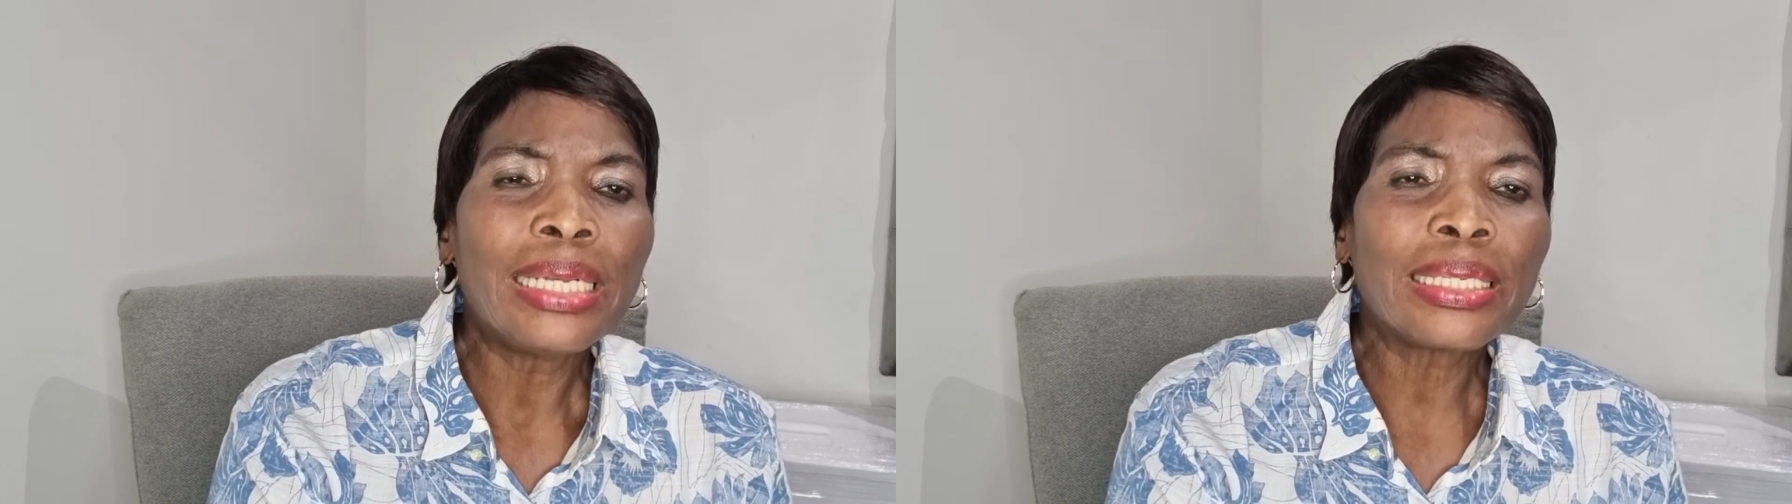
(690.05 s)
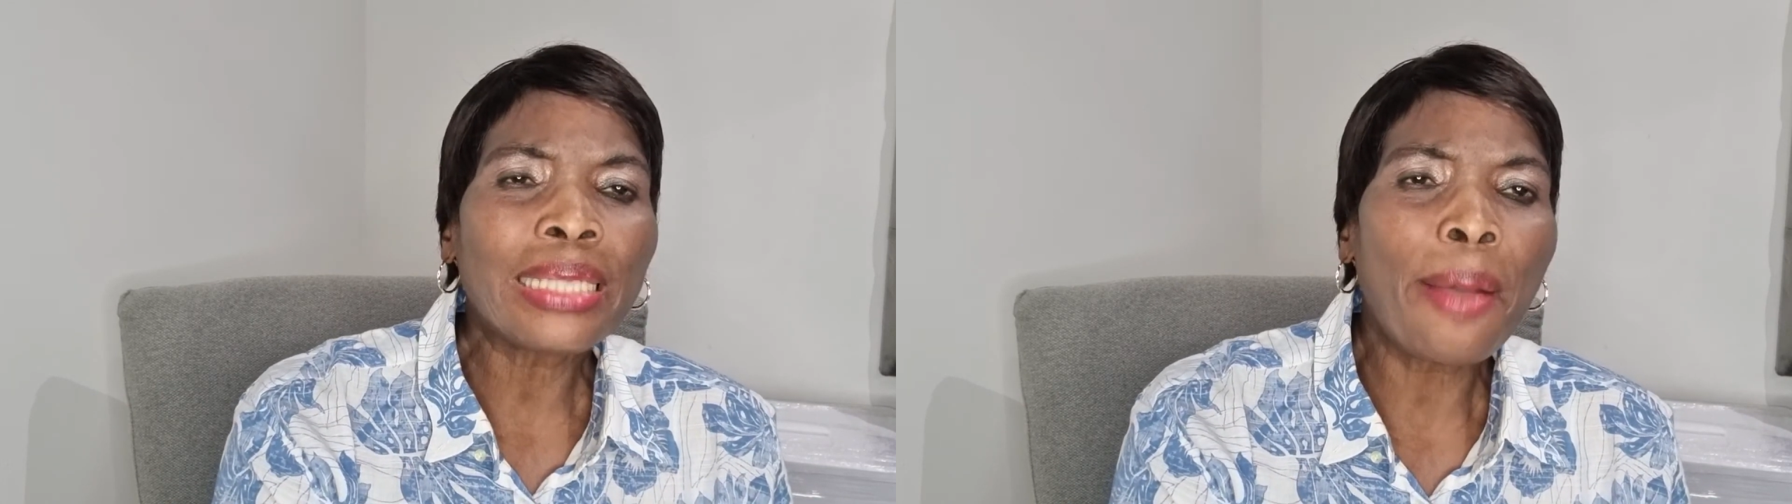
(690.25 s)

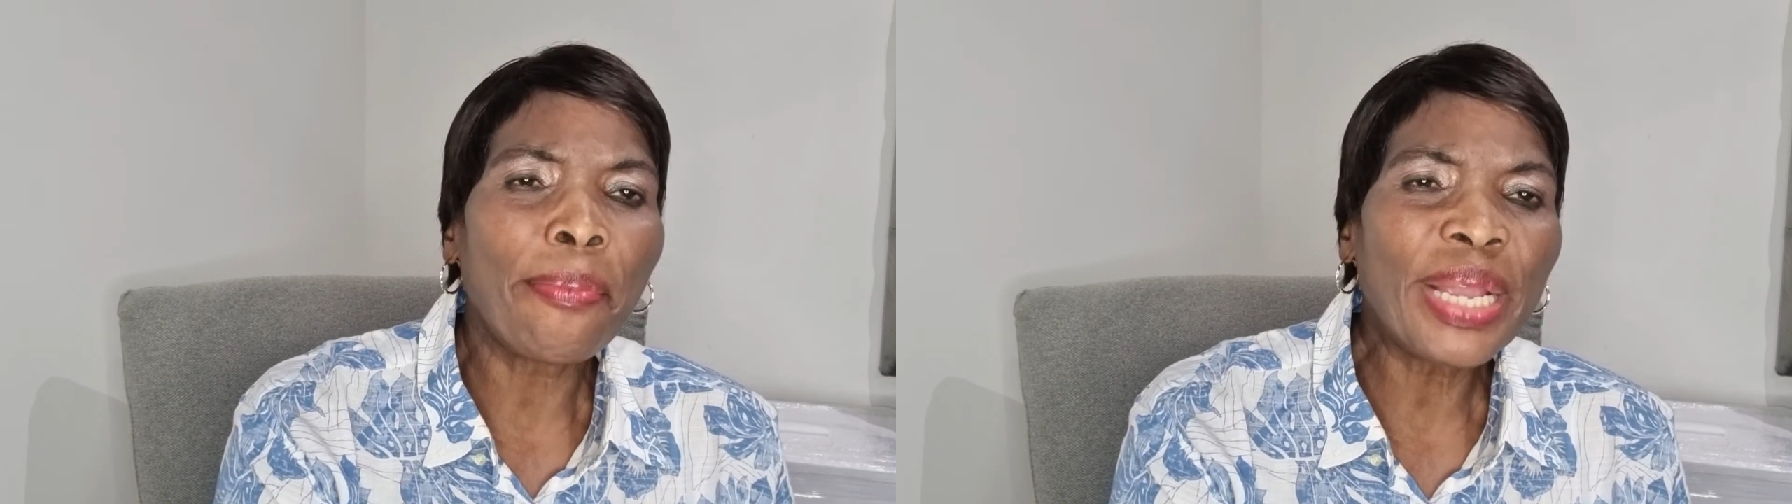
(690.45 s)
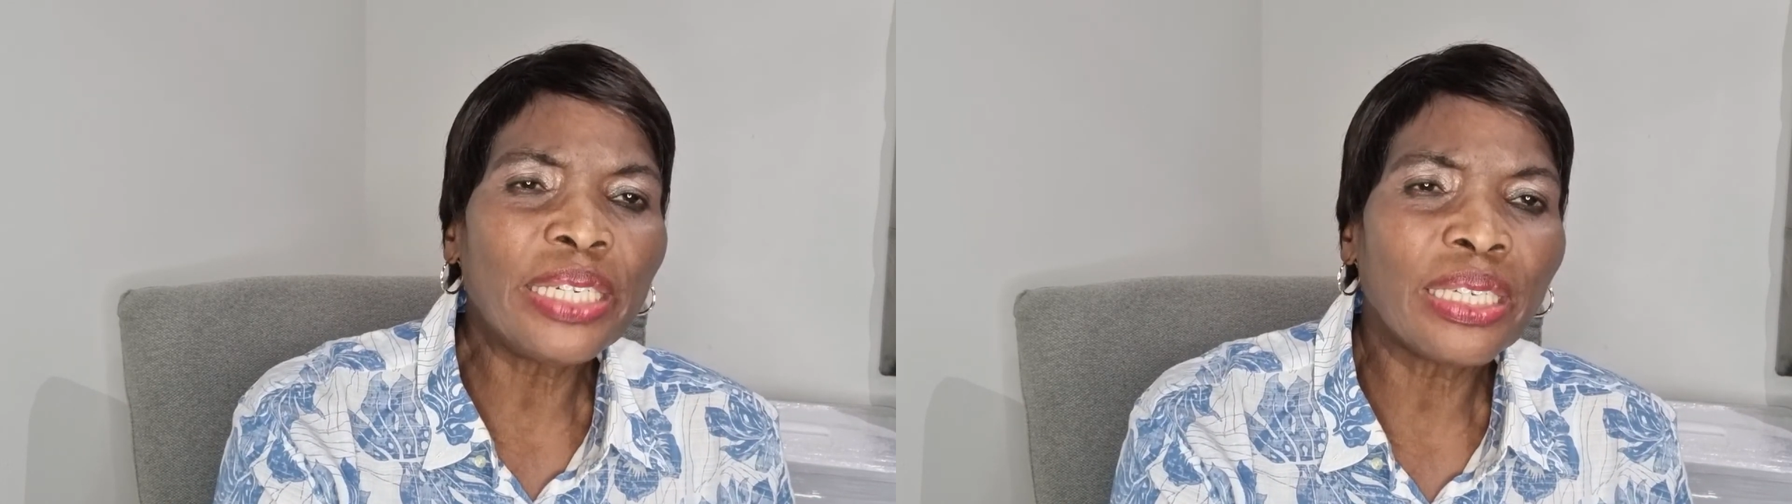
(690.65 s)
Some
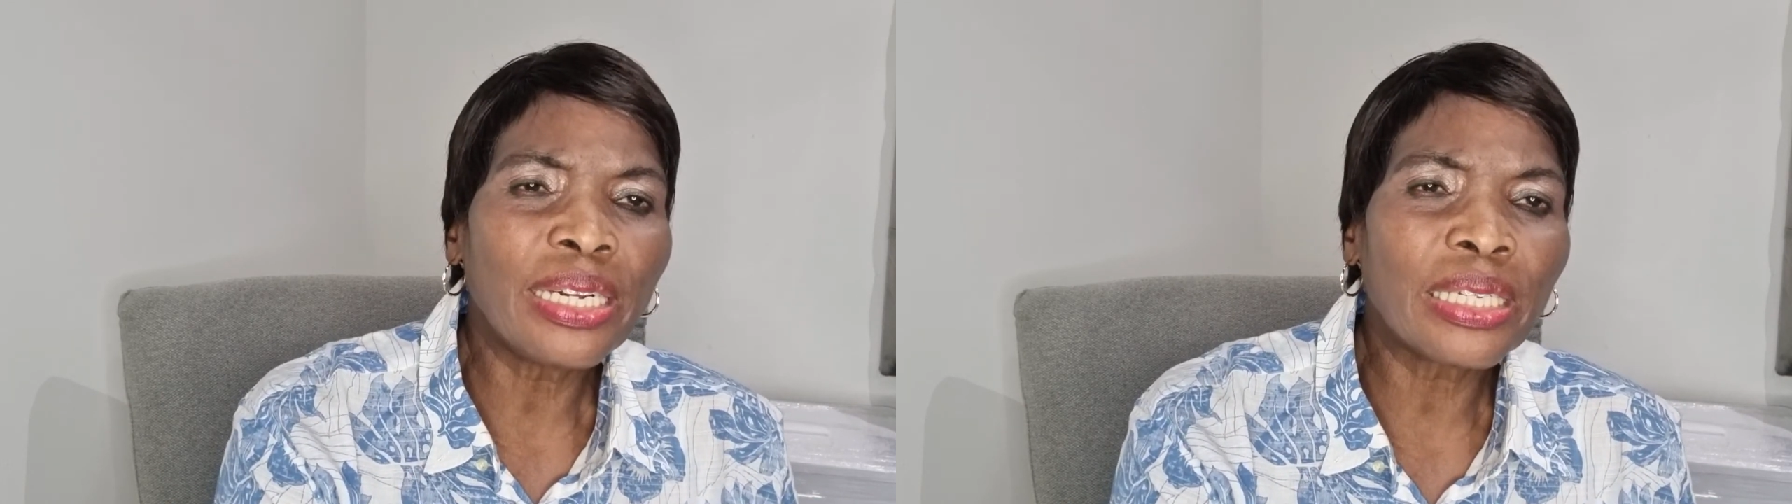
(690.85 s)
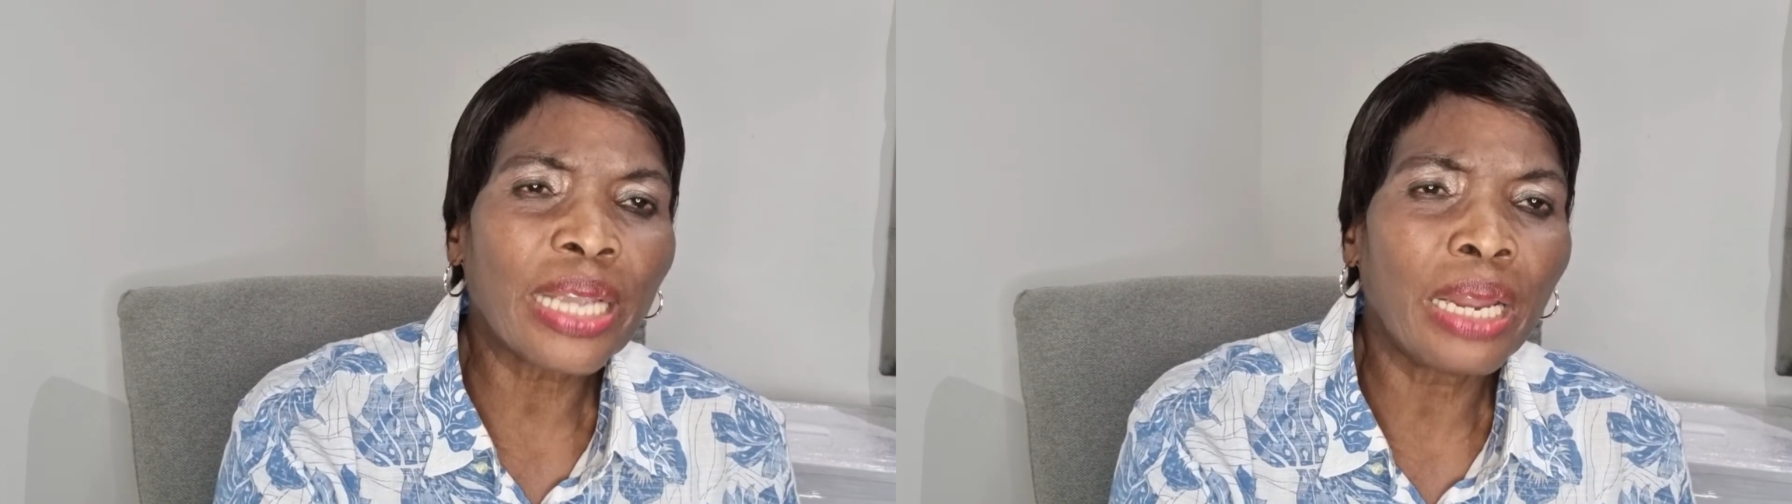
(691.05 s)

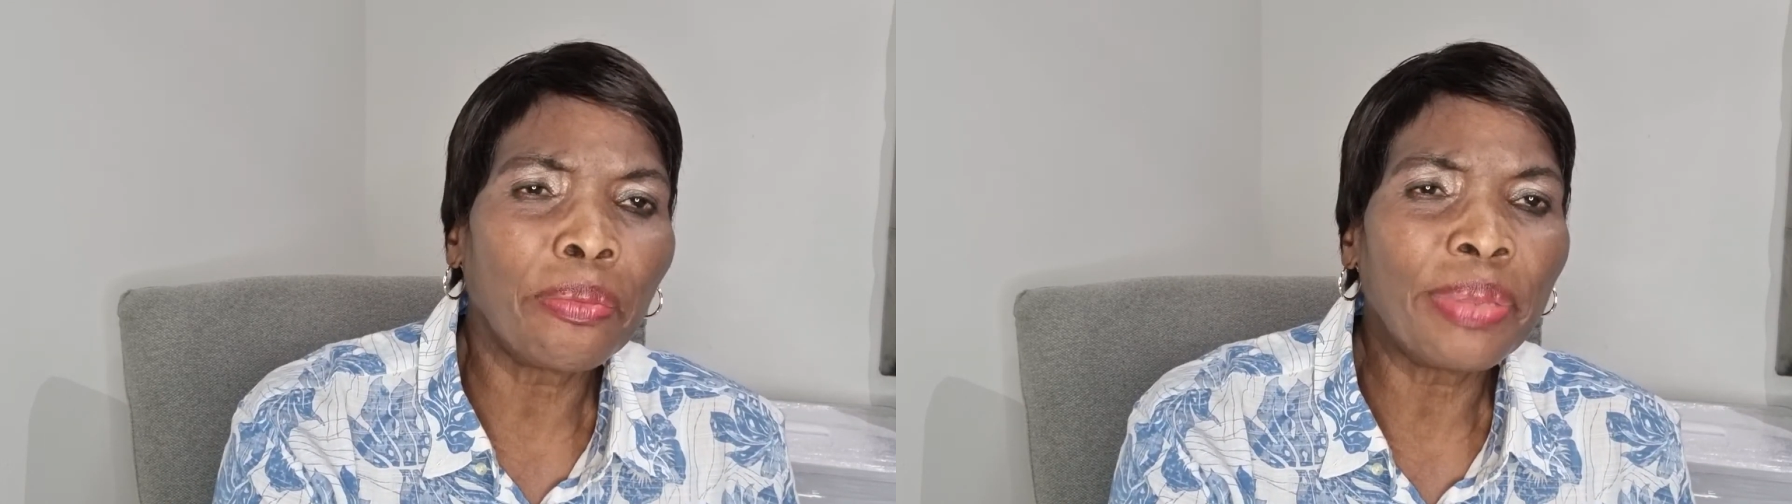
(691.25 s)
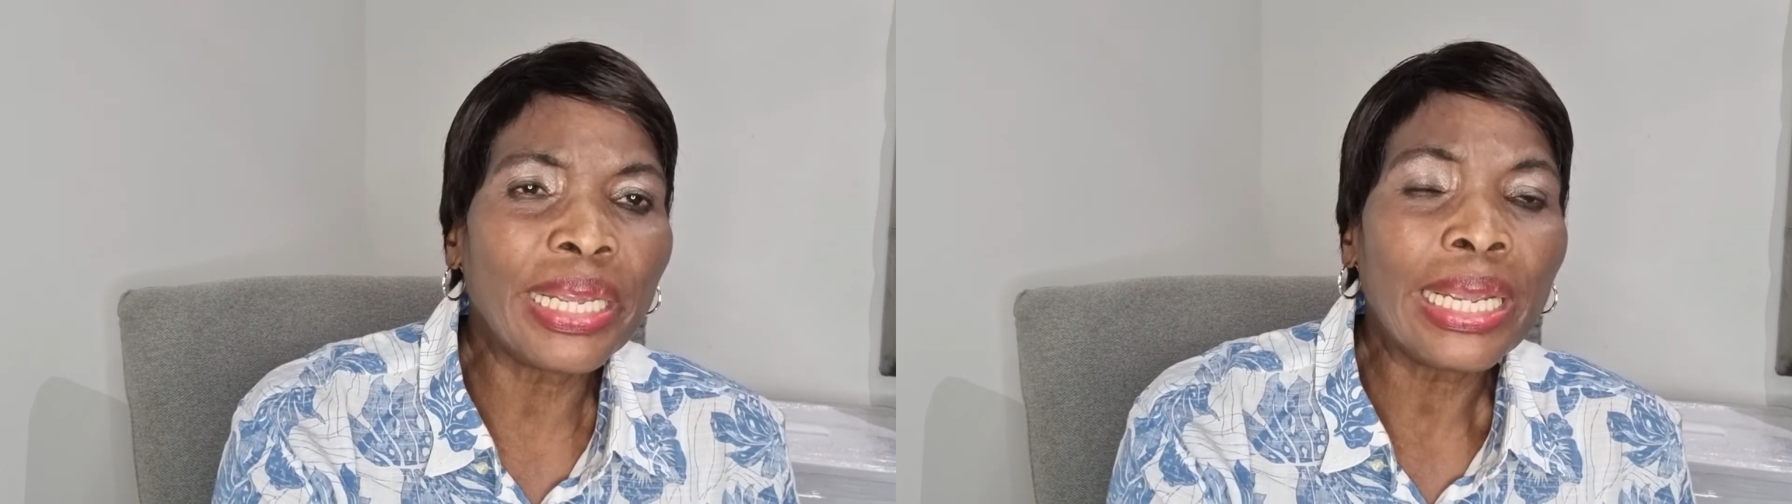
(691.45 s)
patients can
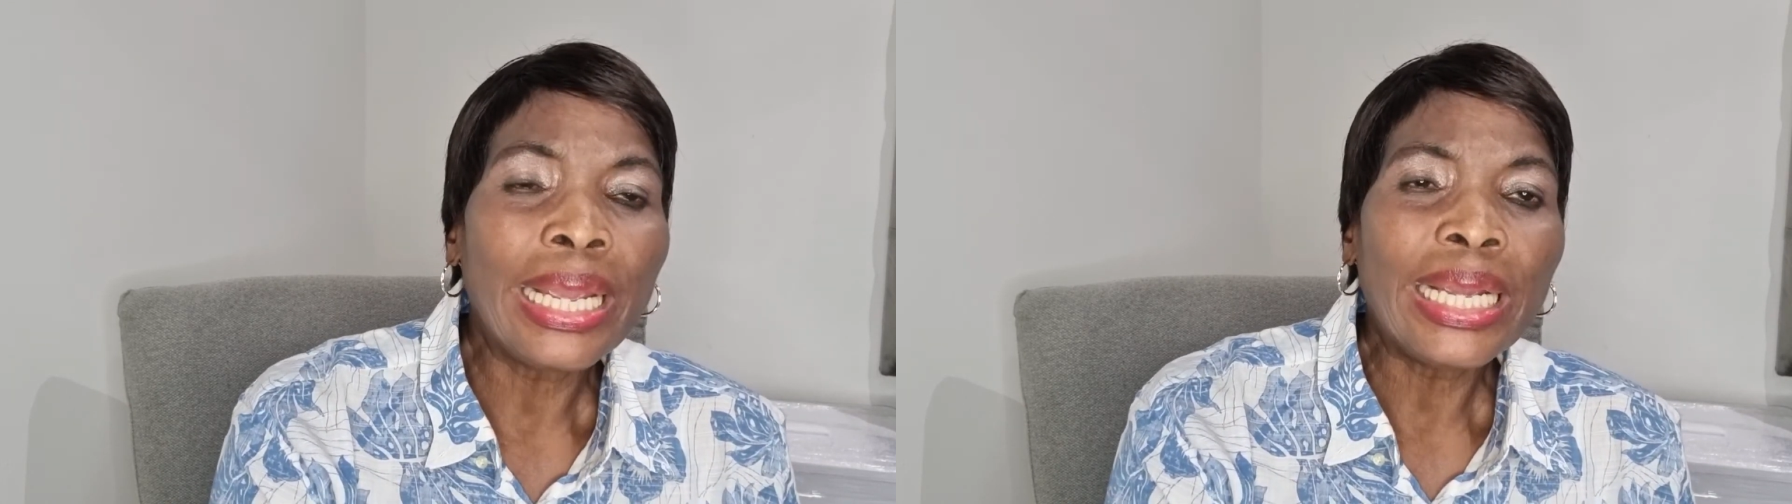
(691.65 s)
be